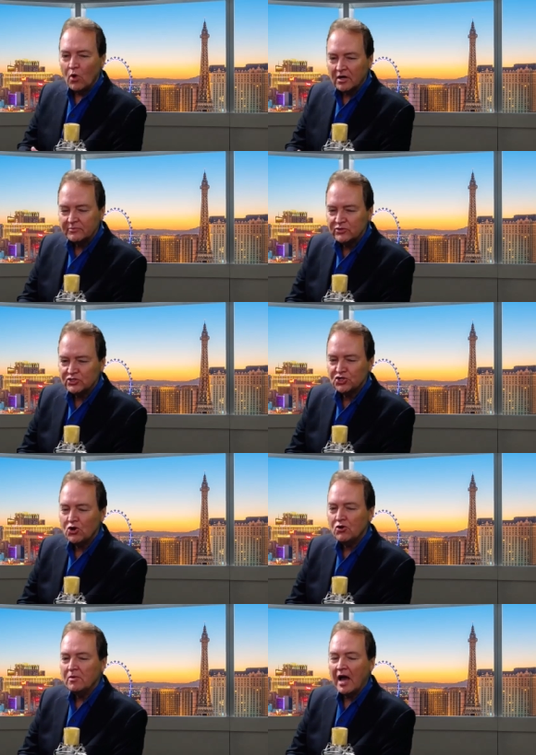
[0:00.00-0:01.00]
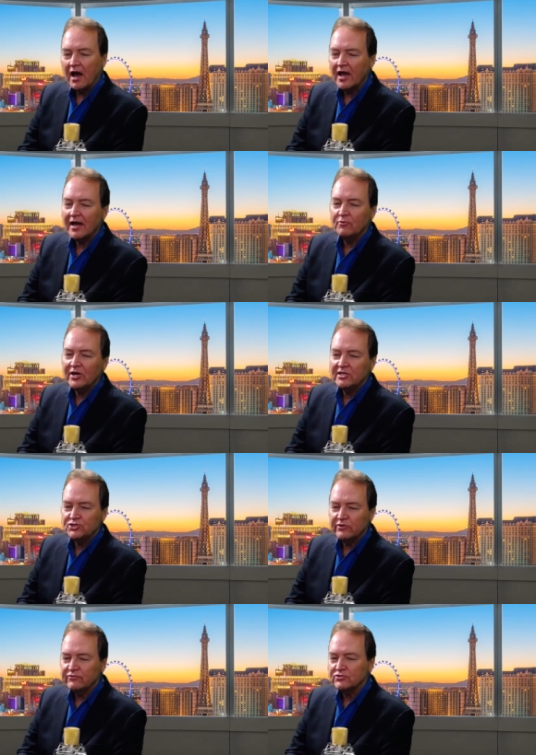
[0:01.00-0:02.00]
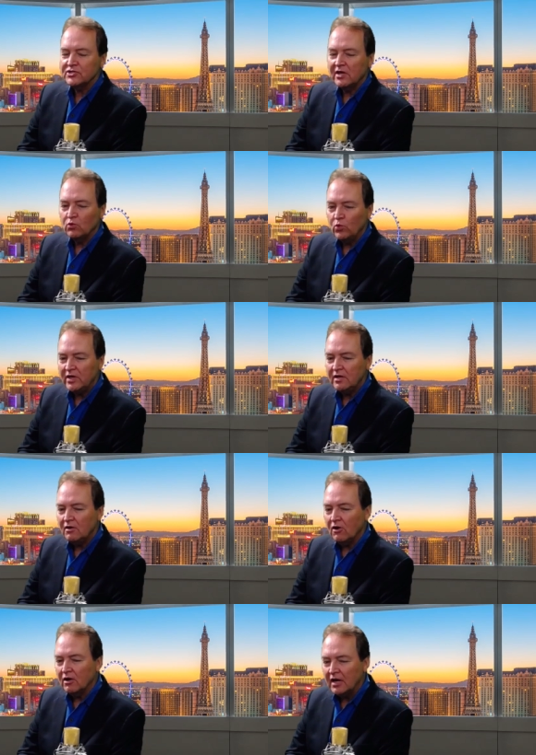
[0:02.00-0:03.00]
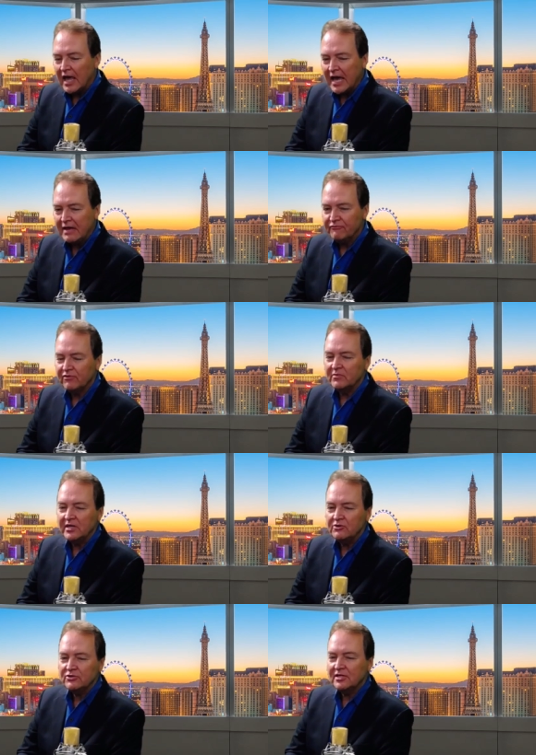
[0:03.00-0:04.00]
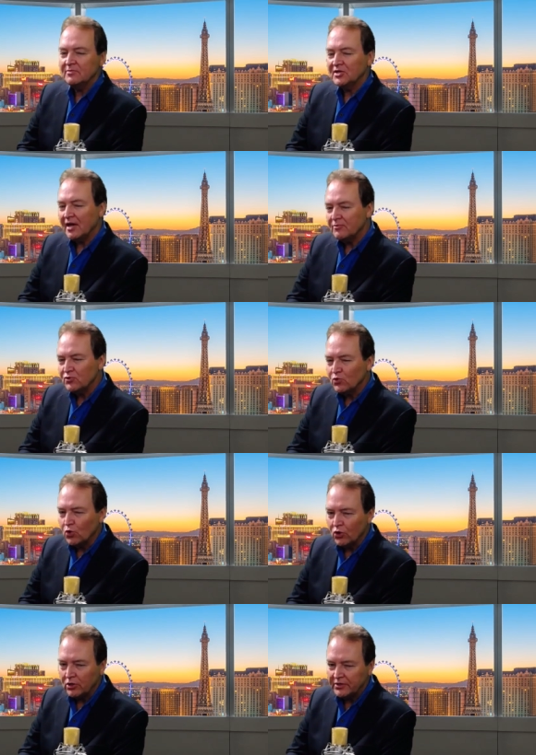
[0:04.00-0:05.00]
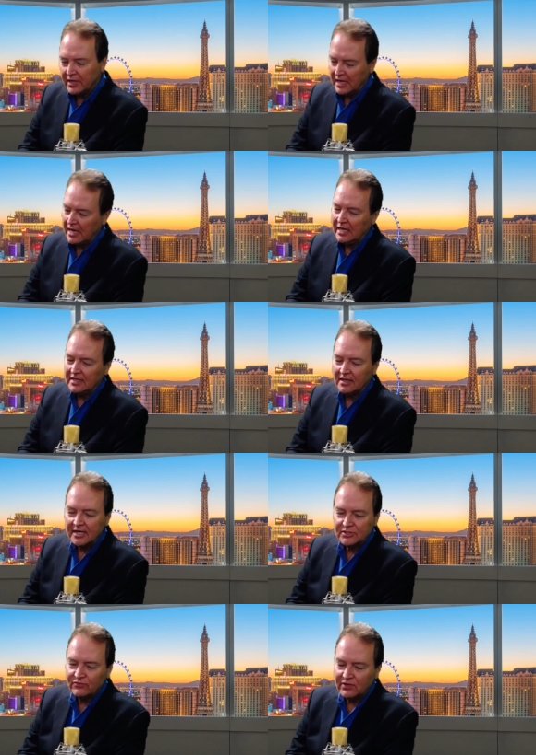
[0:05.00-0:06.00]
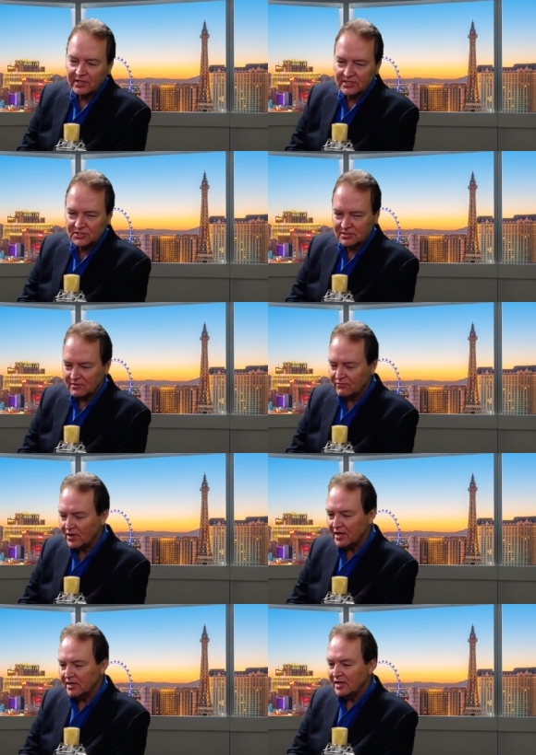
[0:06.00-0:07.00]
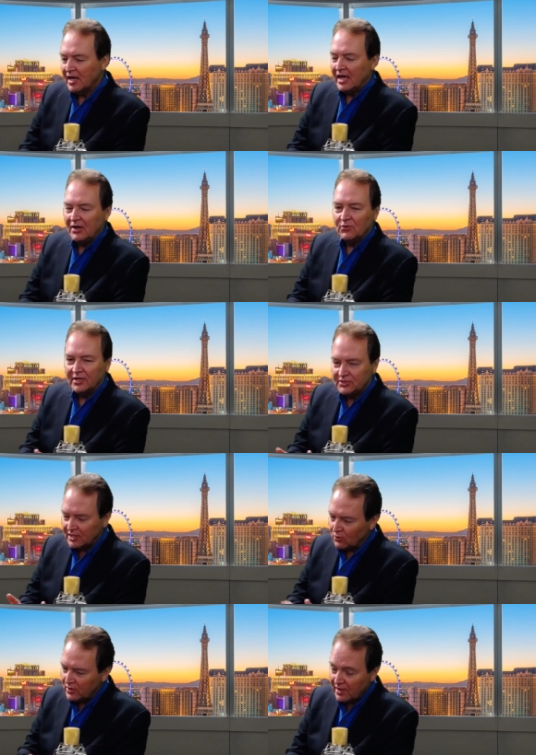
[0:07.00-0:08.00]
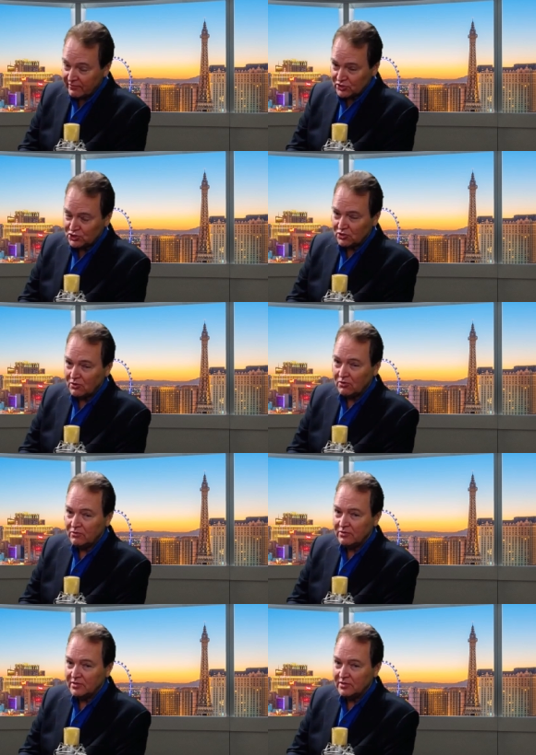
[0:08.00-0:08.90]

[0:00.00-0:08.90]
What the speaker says: Welcome to the show. Hi, I'm Randy Jeffers, and we are live from the entertainment capital of the world, Las Vegas, Nevada. Well, I'll tell you, we have a show